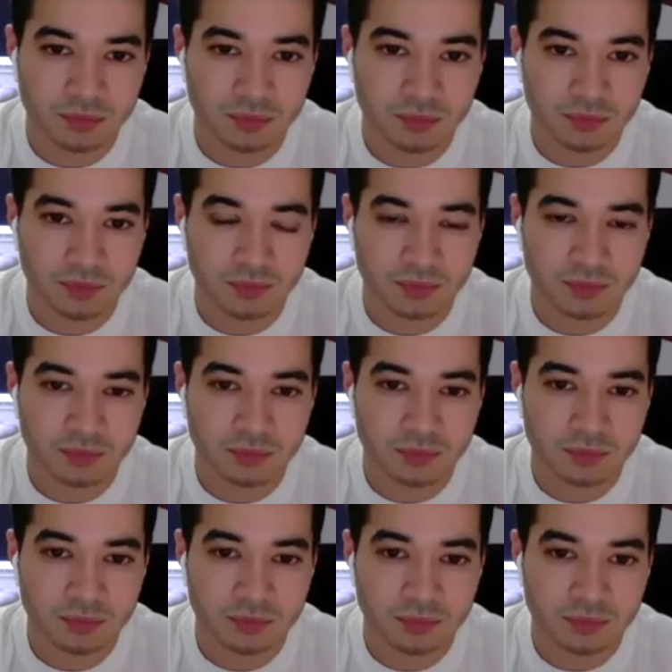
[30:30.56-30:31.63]

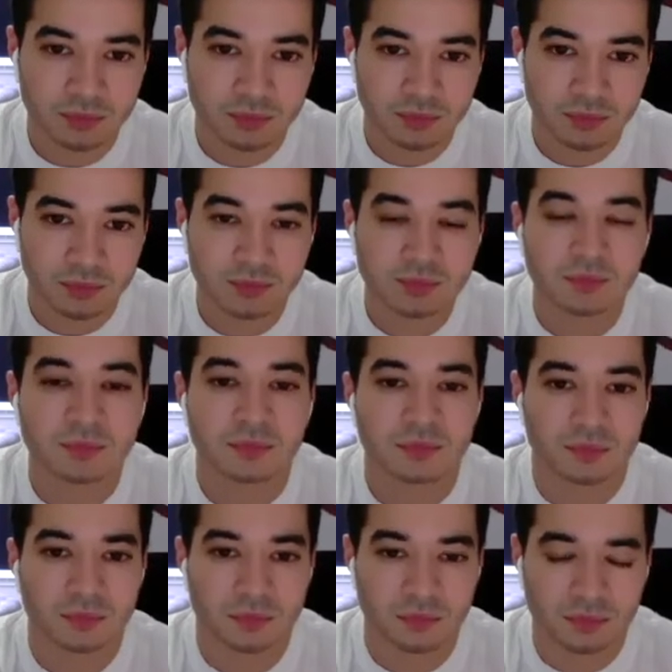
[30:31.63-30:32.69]

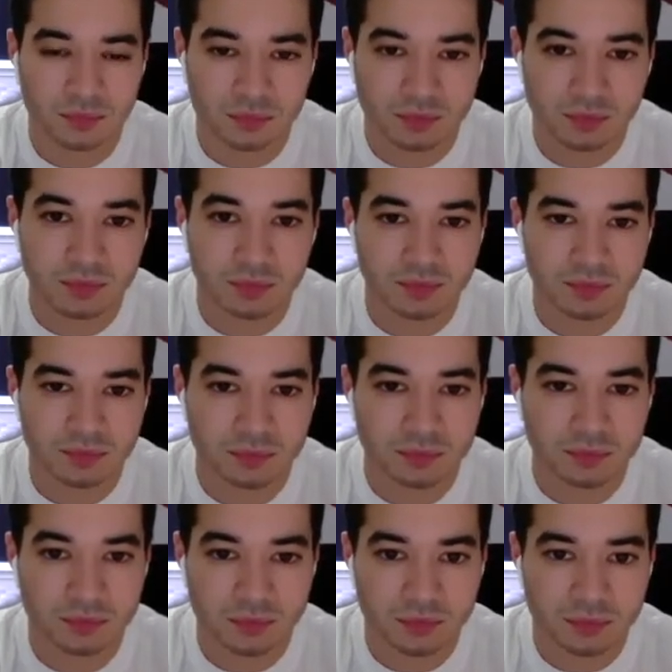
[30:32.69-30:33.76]

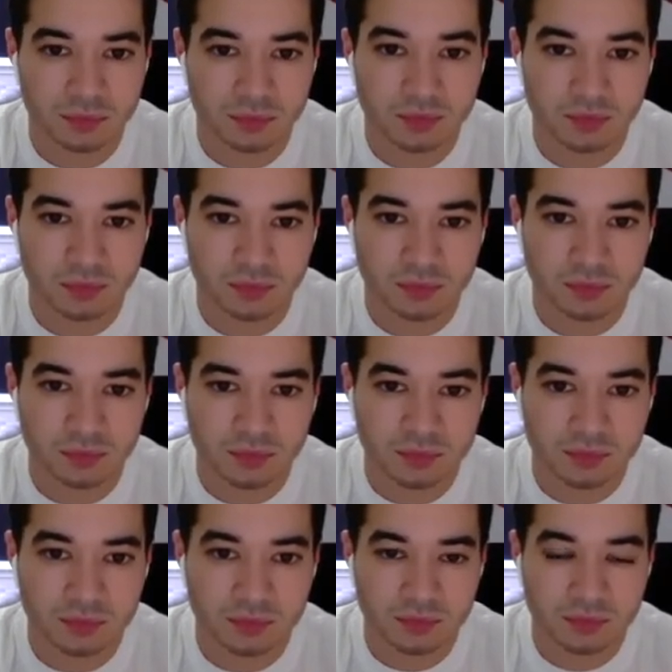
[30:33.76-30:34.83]

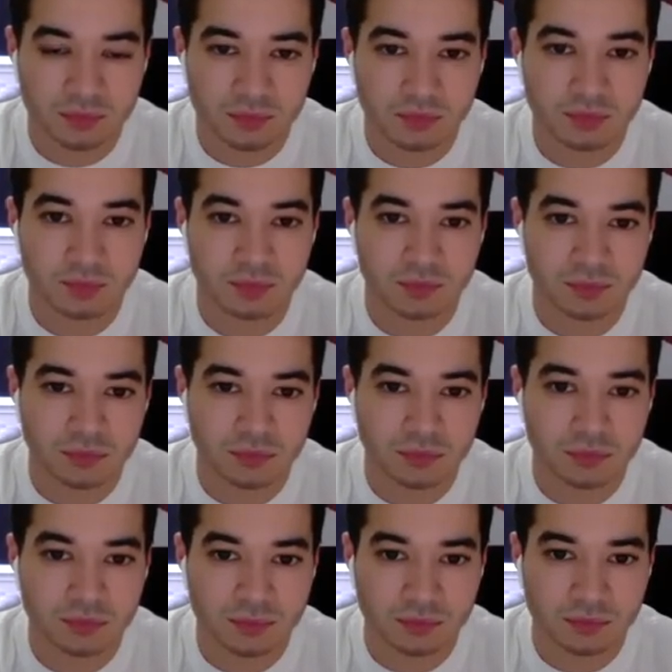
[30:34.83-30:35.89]

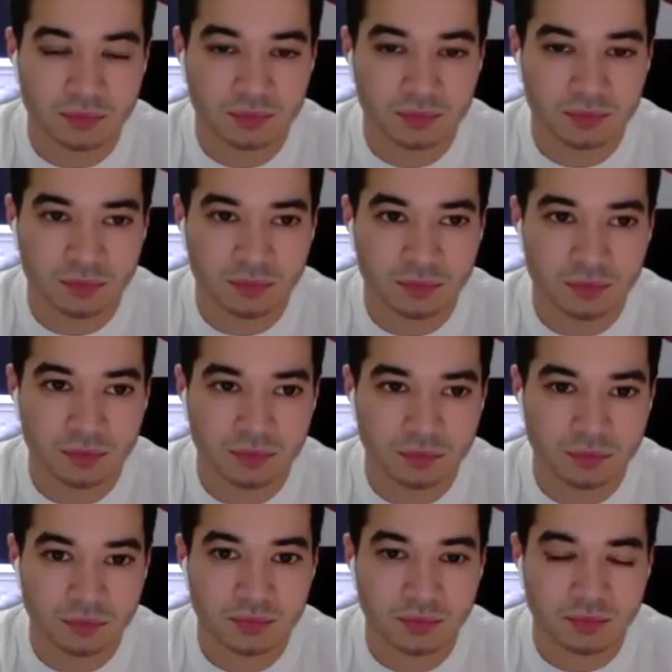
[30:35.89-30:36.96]

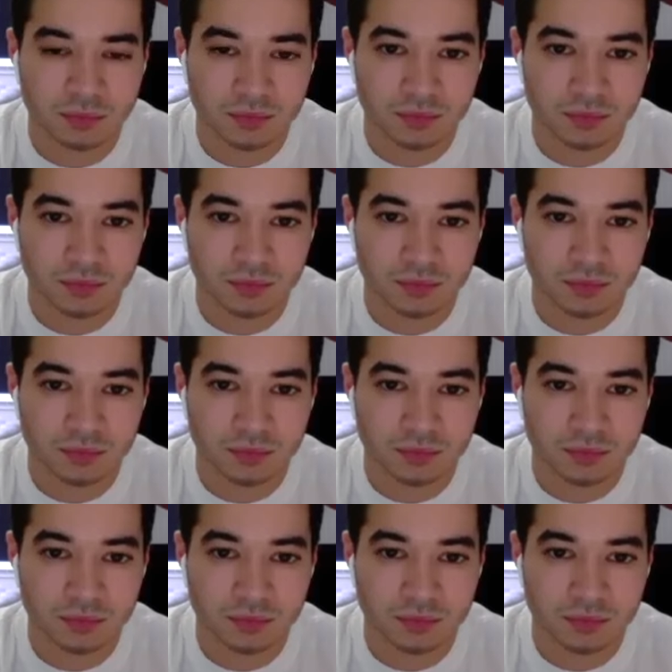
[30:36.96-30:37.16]
(not speaking)